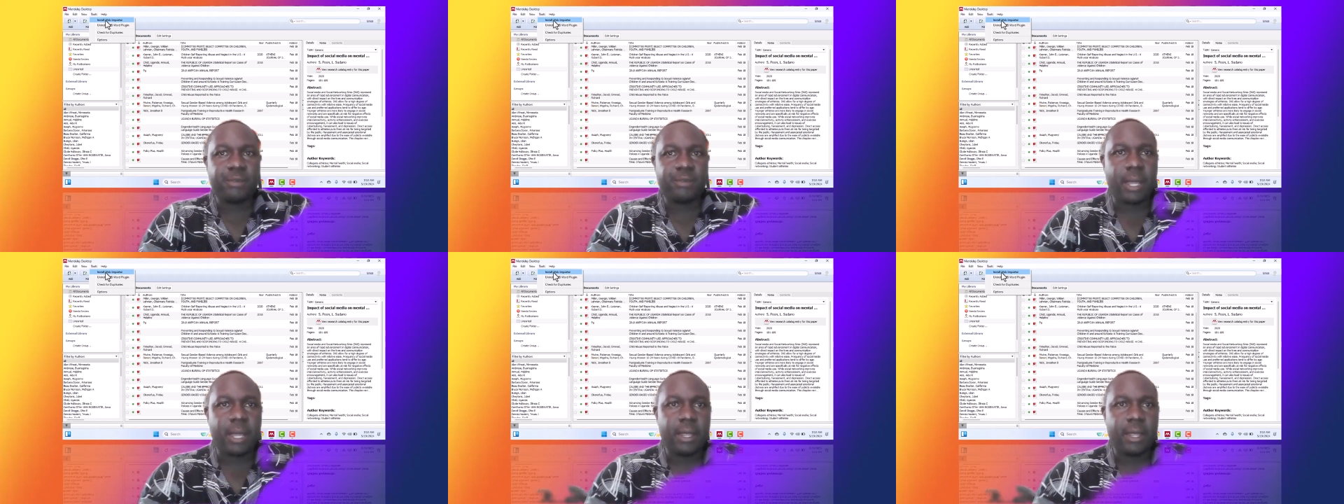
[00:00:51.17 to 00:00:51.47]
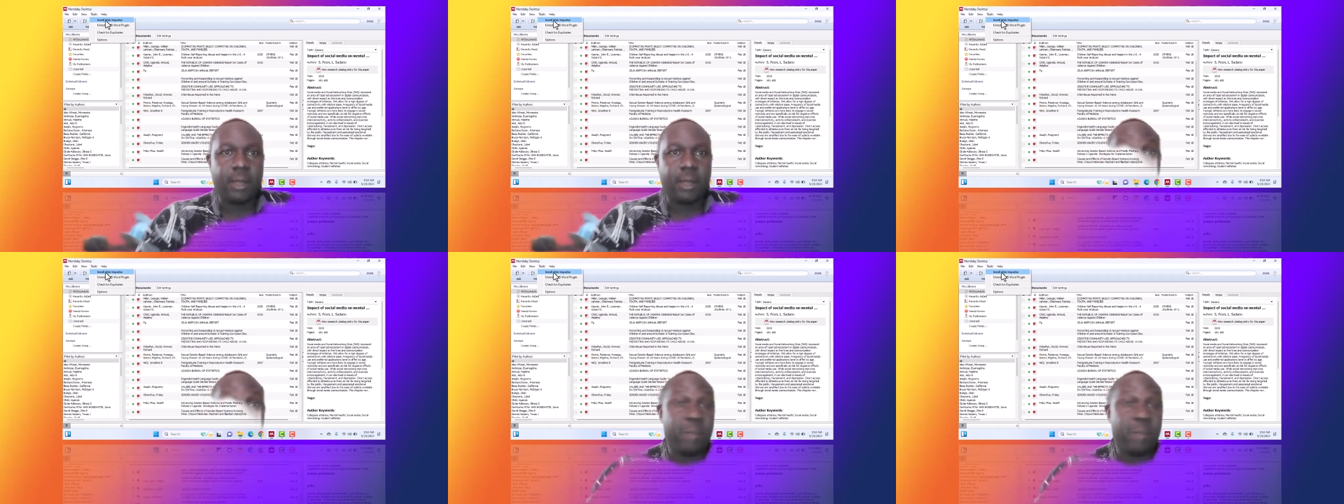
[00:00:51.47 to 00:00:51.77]
the
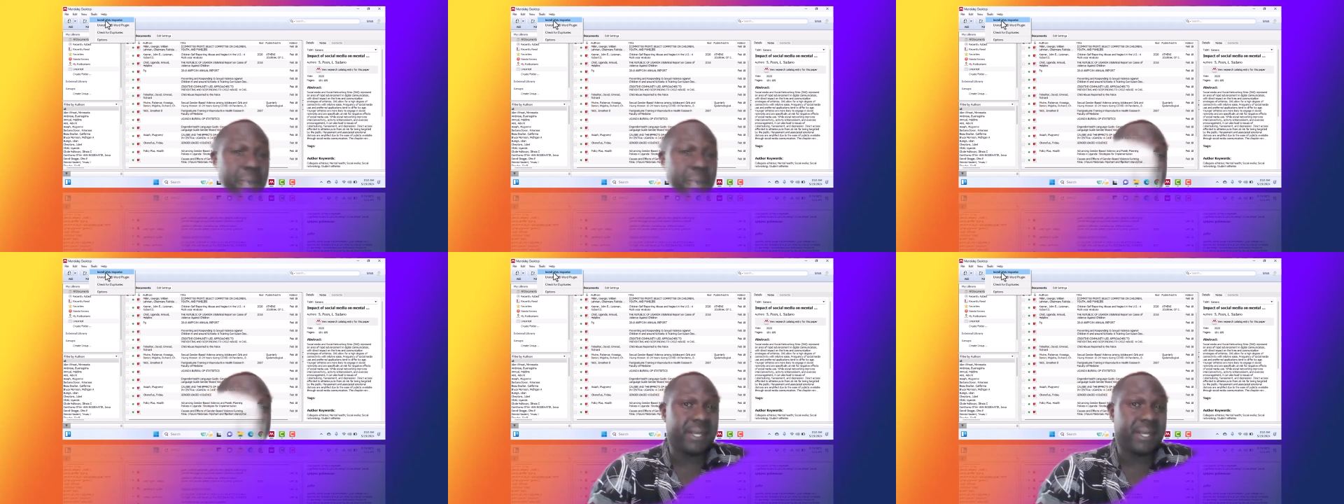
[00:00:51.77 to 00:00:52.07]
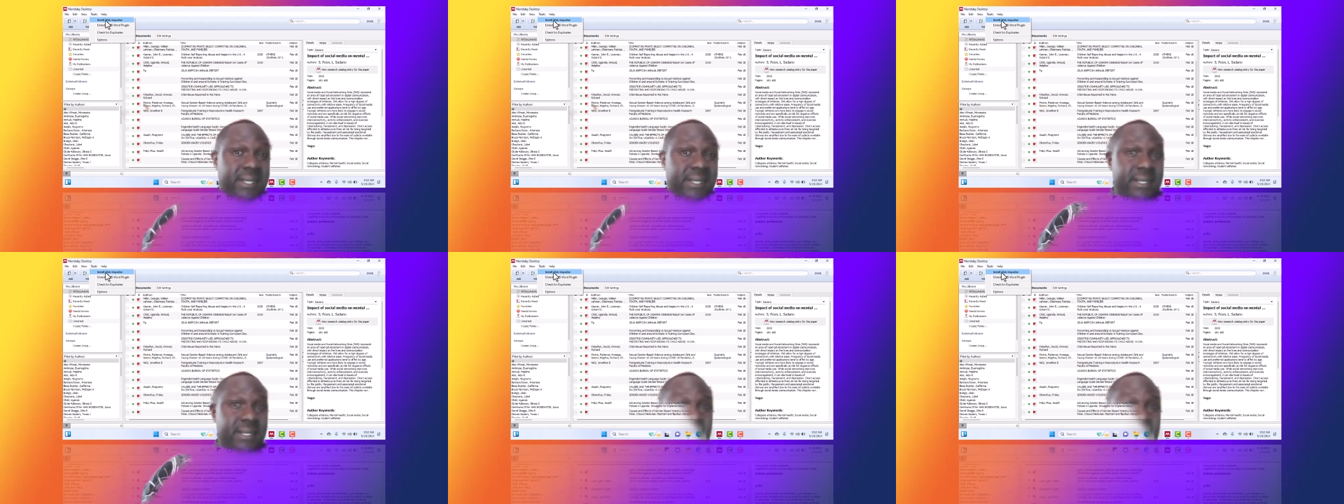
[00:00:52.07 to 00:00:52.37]
web pages
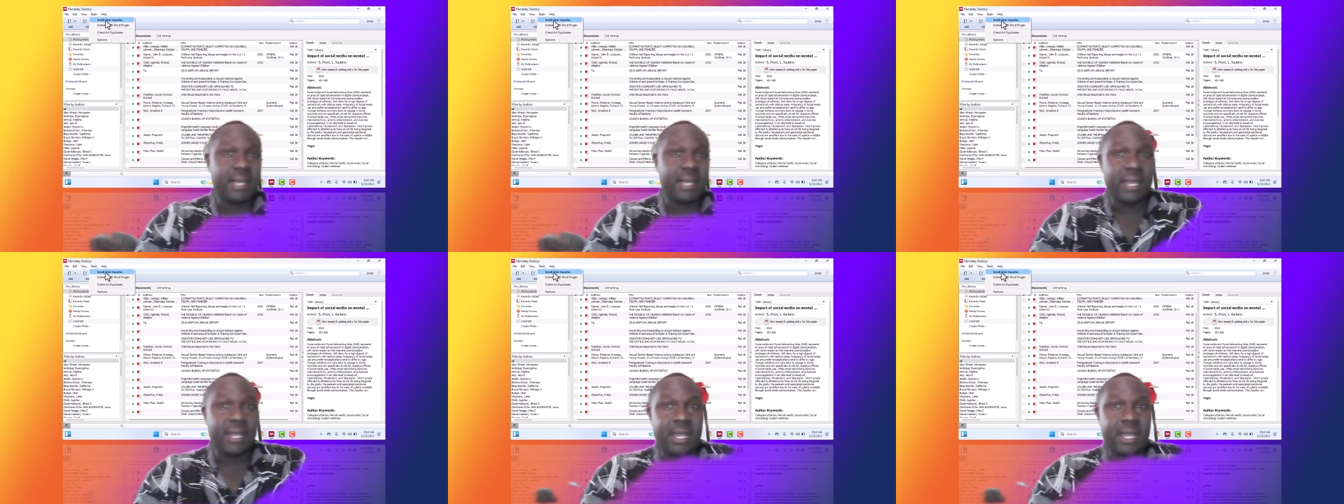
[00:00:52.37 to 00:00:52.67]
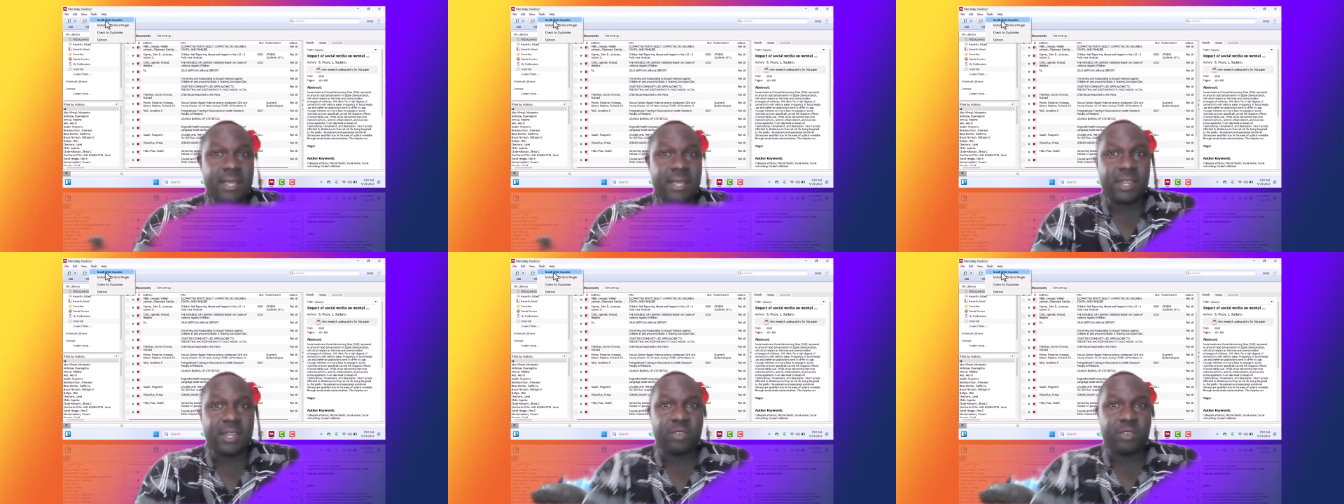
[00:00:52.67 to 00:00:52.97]
that
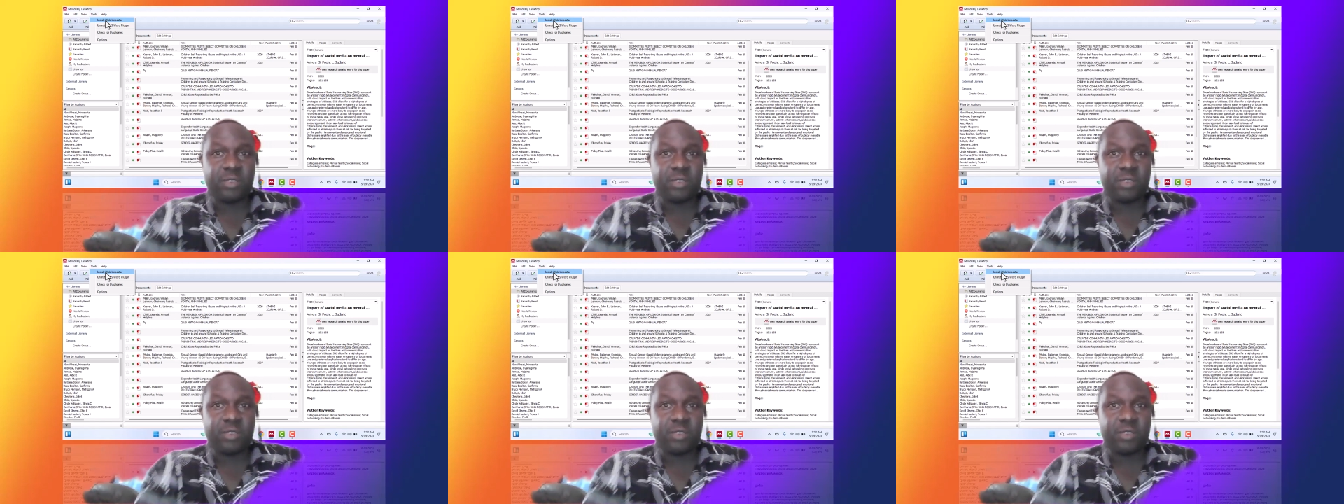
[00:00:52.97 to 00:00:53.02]
you've been